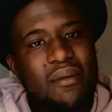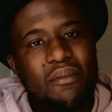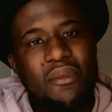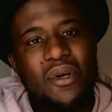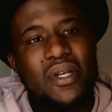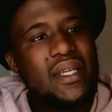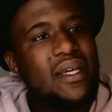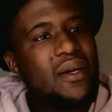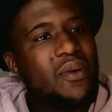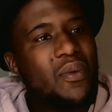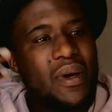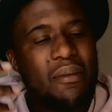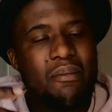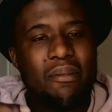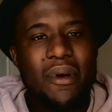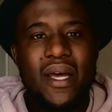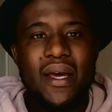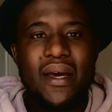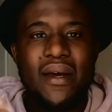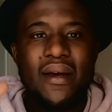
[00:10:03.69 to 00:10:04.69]
in the morning,
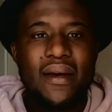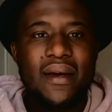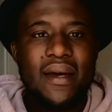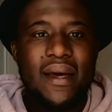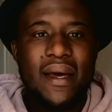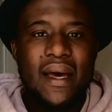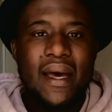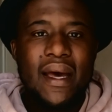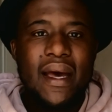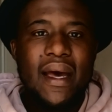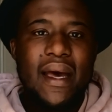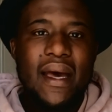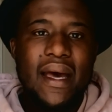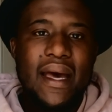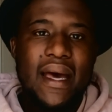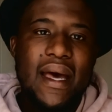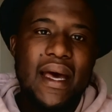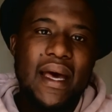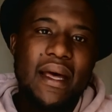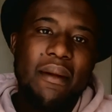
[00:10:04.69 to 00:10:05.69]
went back.
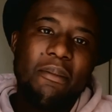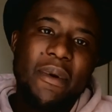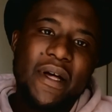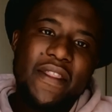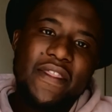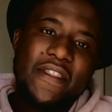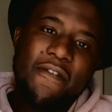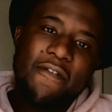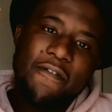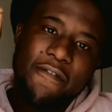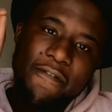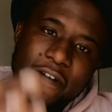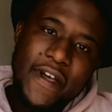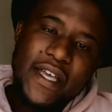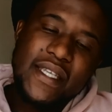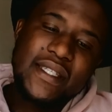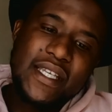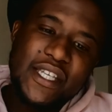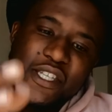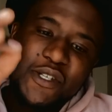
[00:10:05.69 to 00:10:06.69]
But the
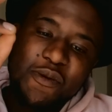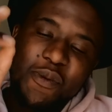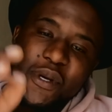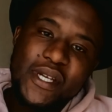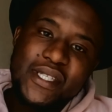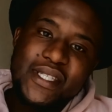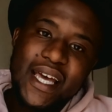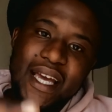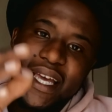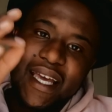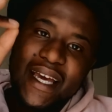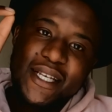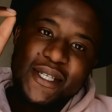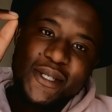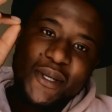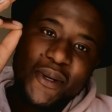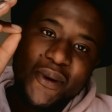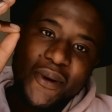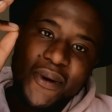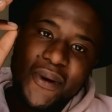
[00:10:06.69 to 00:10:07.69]
first experience I
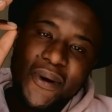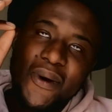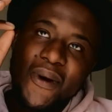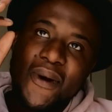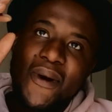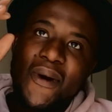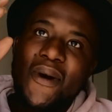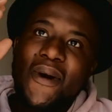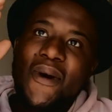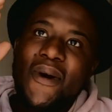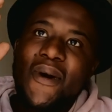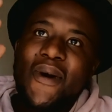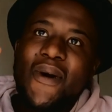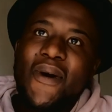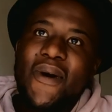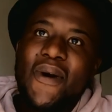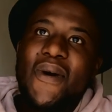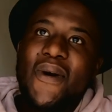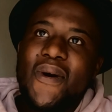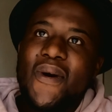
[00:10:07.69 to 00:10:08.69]
get to,
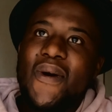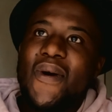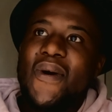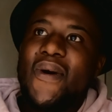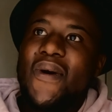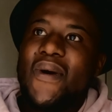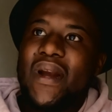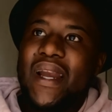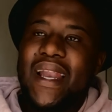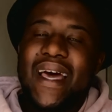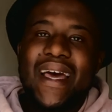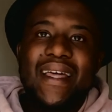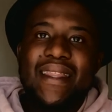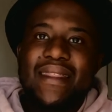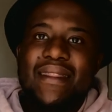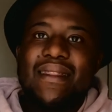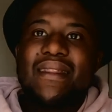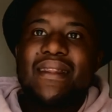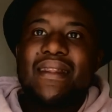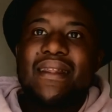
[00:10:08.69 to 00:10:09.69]

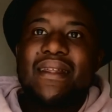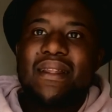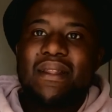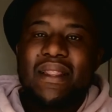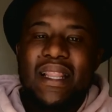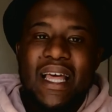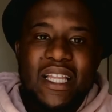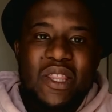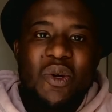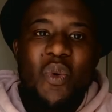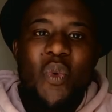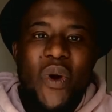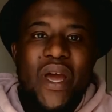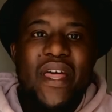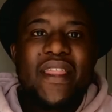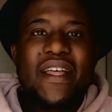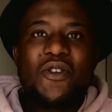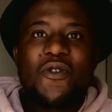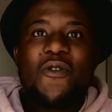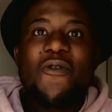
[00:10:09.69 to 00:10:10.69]
like the
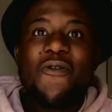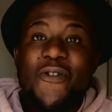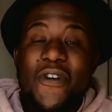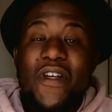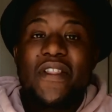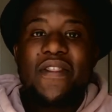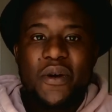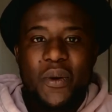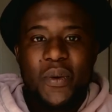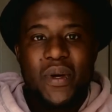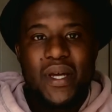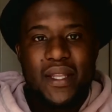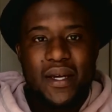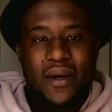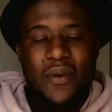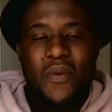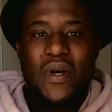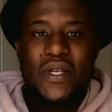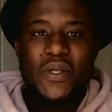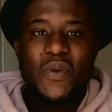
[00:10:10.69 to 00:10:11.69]
weather, to feel the
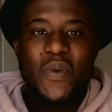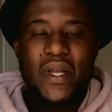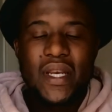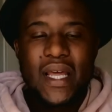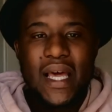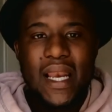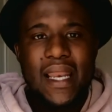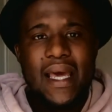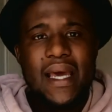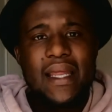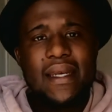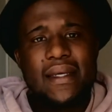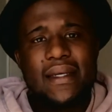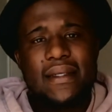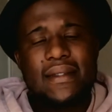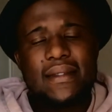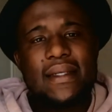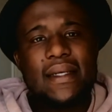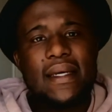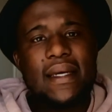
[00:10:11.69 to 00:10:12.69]
weather, was when I
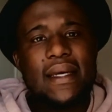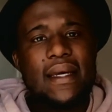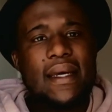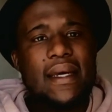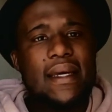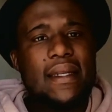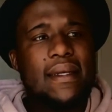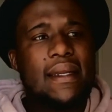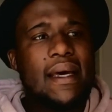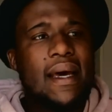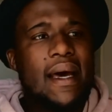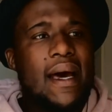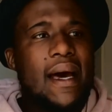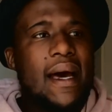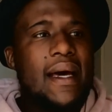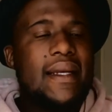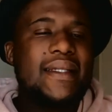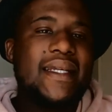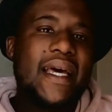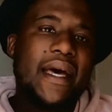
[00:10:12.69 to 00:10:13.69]
landed in
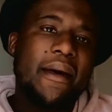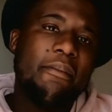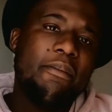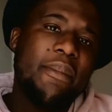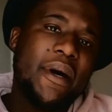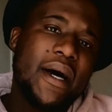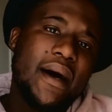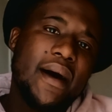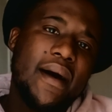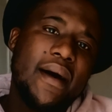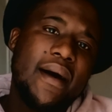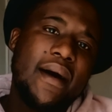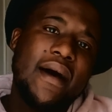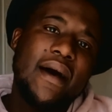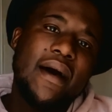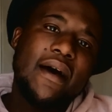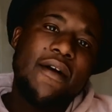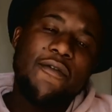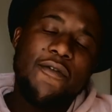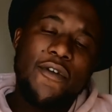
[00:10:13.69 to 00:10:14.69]
Tampa,
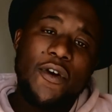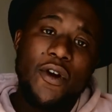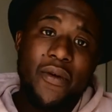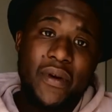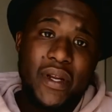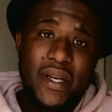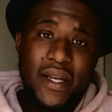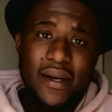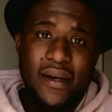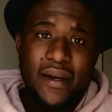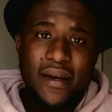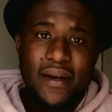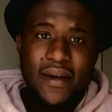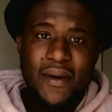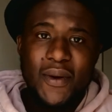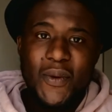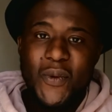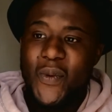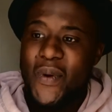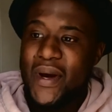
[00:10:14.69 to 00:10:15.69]
Florida.
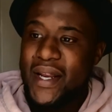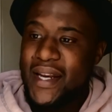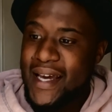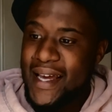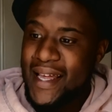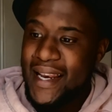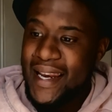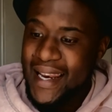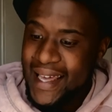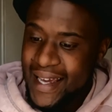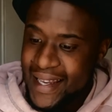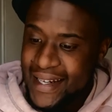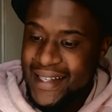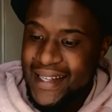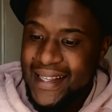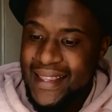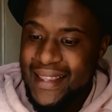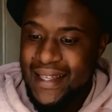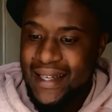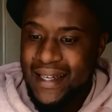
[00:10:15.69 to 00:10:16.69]
When I
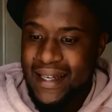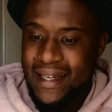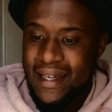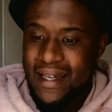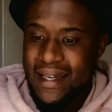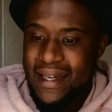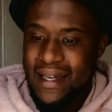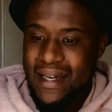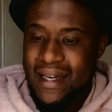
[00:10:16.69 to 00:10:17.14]
landed there,